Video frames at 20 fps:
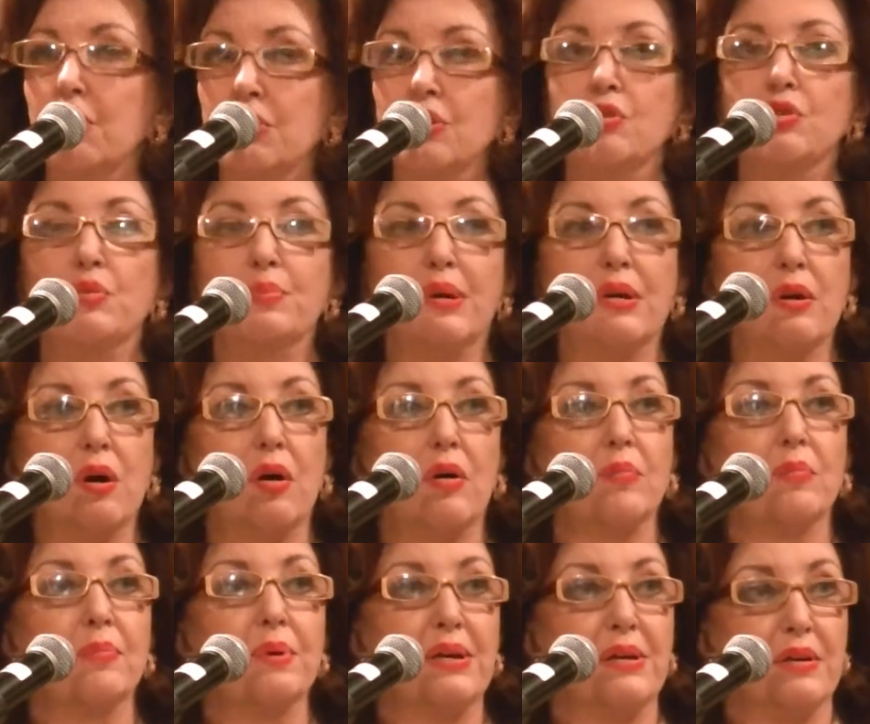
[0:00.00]
going to
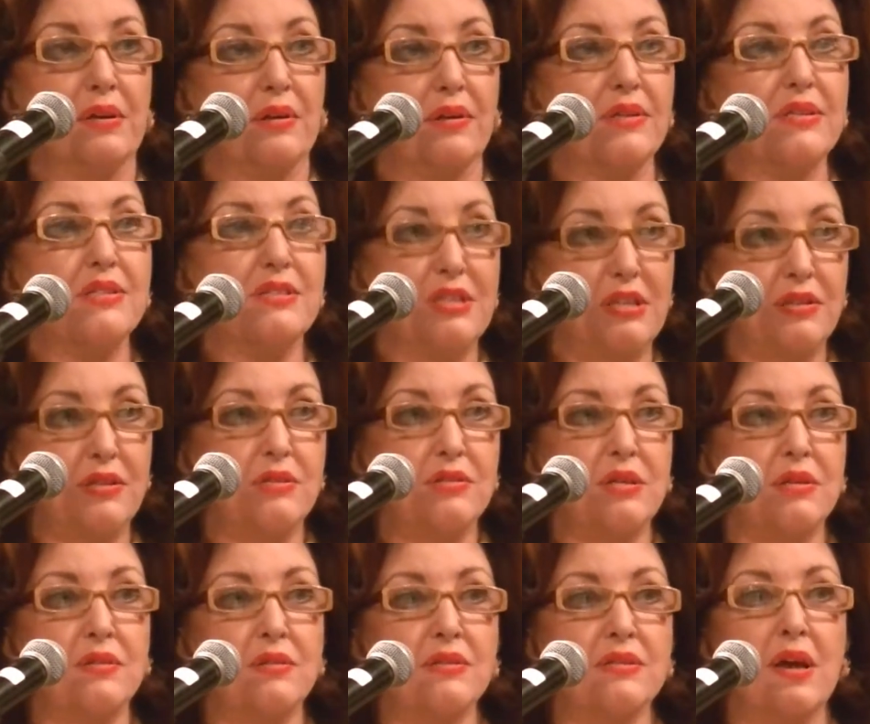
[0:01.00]
become better
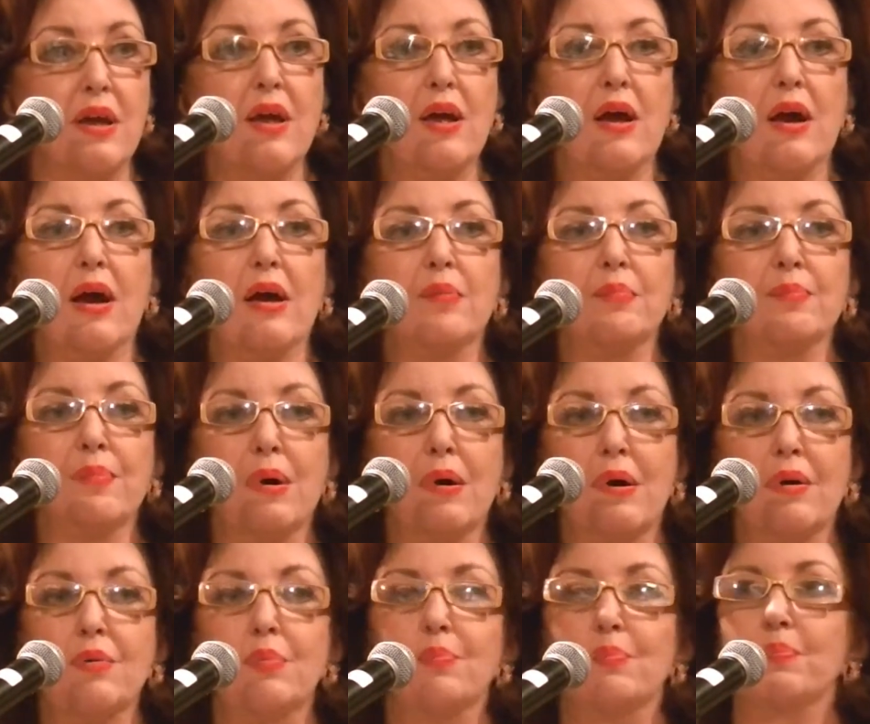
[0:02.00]
citizens and
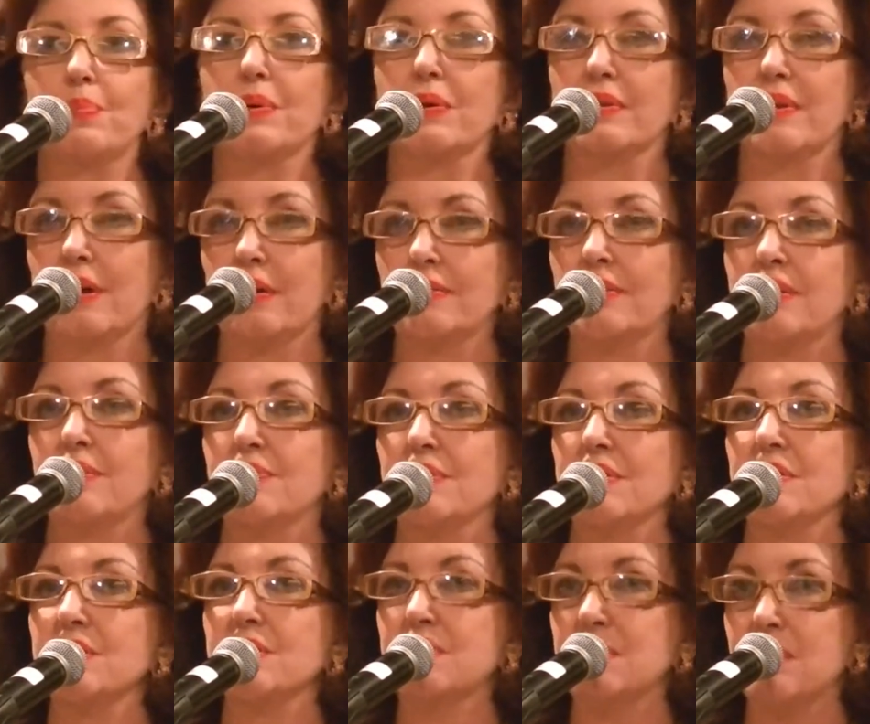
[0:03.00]
more productive
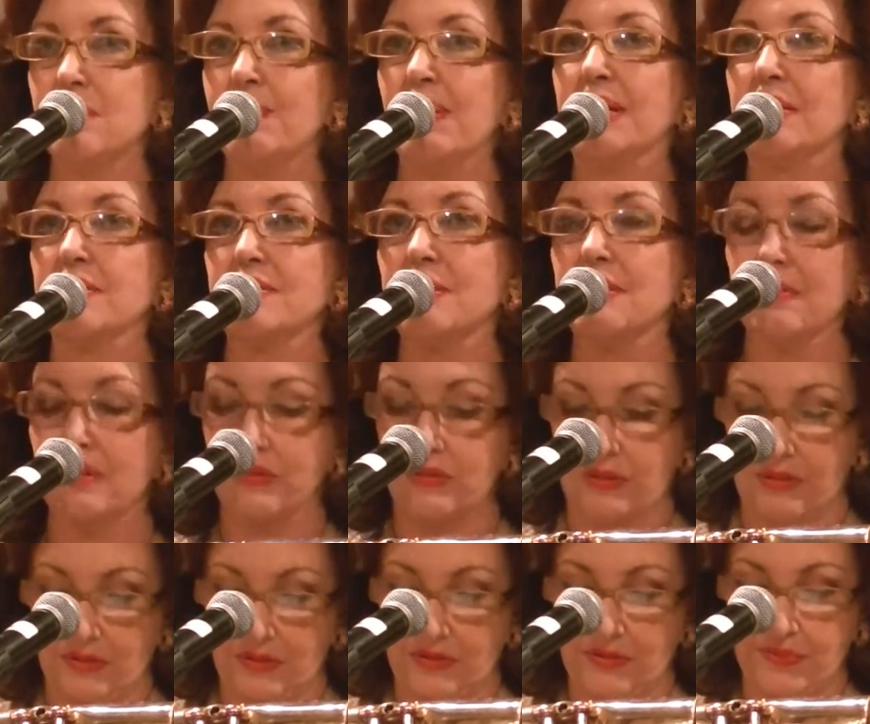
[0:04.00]
civic
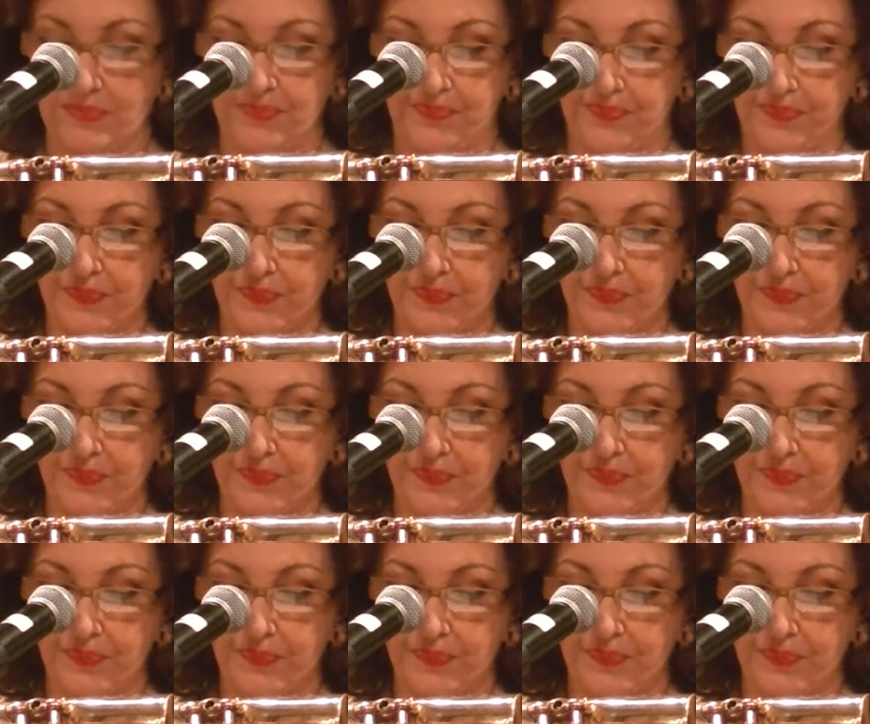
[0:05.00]
citizens.